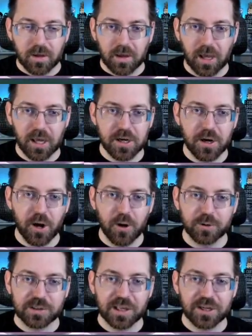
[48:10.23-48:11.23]
And no
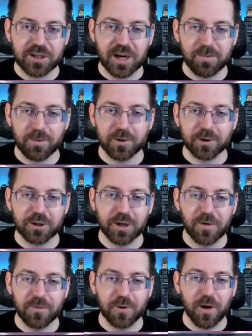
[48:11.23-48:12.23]
sledgehammer or
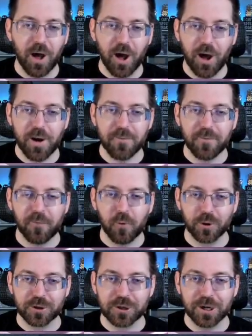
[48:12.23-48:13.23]
shovel.
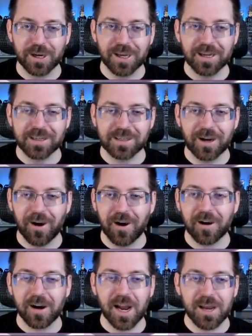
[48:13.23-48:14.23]
Unfortunate.
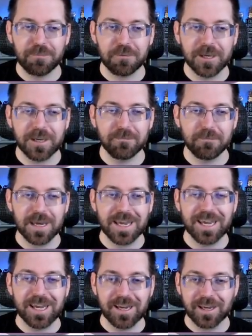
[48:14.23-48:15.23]
R.I.P.
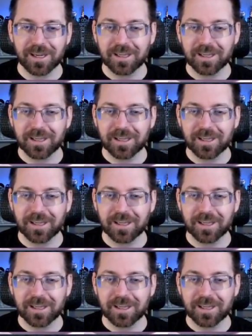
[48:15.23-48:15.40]
me.